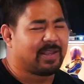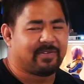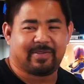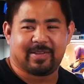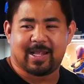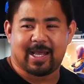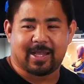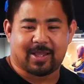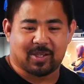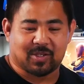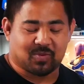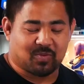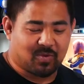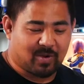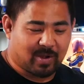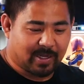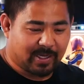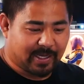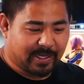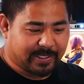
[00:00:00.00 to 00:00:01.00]
Even like this
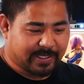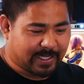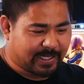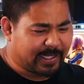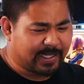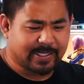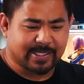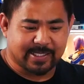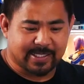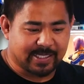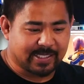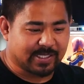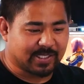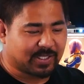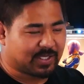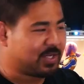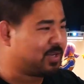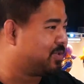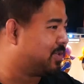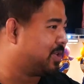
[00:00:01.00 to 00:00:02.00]
one, and I think it's in season
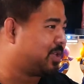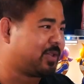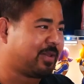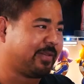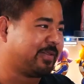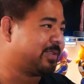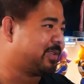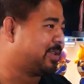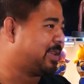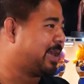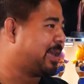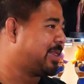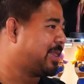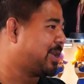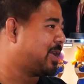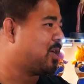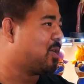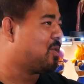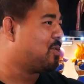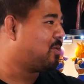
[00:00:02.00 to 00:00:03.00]
2 that they
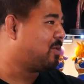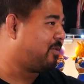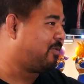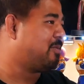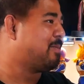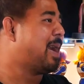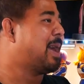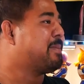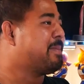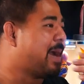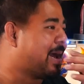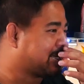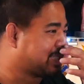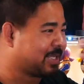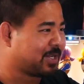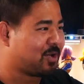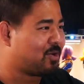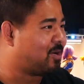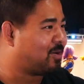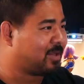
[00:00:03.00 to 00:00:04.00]
go for Bad Batch. They
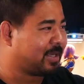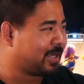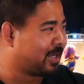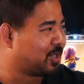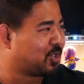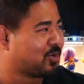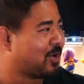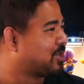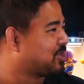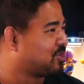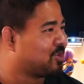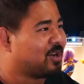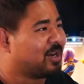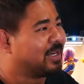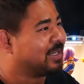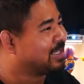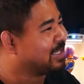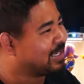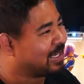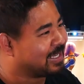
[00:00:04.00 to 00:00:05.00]
go on like a treasure
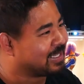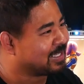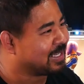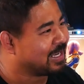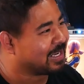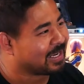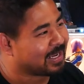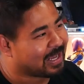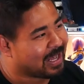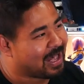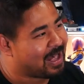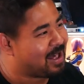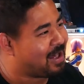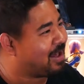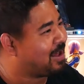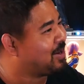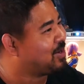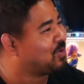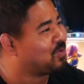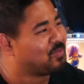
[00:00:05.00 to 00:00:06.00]
hunt, and I was like,
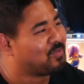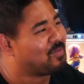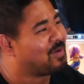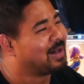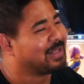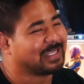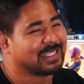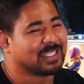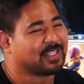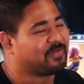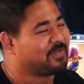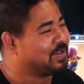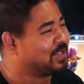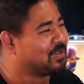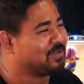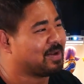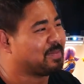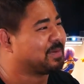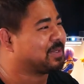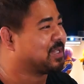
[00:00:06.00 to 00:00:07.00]
I don't want this
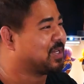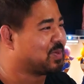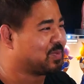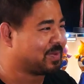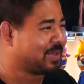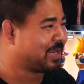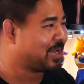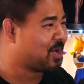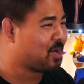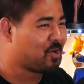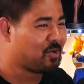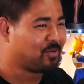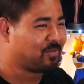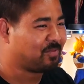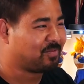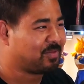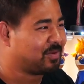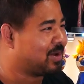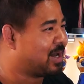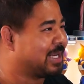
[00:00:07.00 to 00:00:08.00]
filler episode where they go
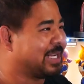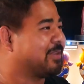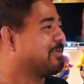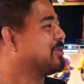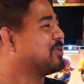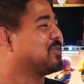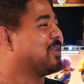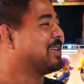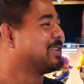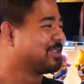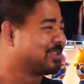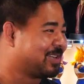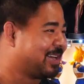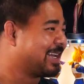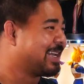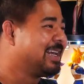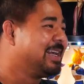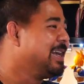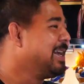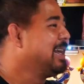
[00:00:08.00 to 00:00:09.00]
hunting for treasure. Like,
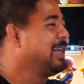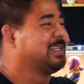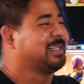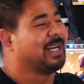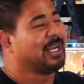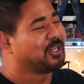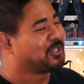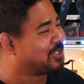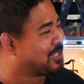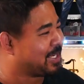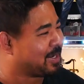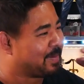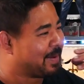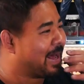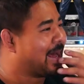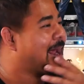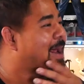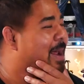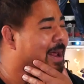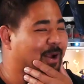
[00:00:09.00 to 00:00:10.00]
it's not interesting to me.
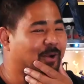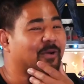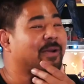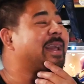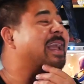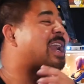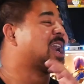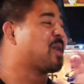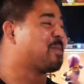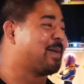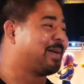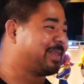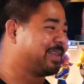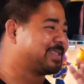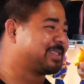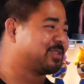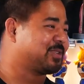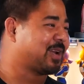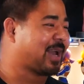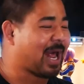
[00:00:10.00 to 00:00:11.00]
I don't care about this.
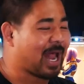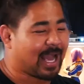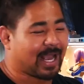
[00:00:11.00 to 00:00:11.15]
Yeah.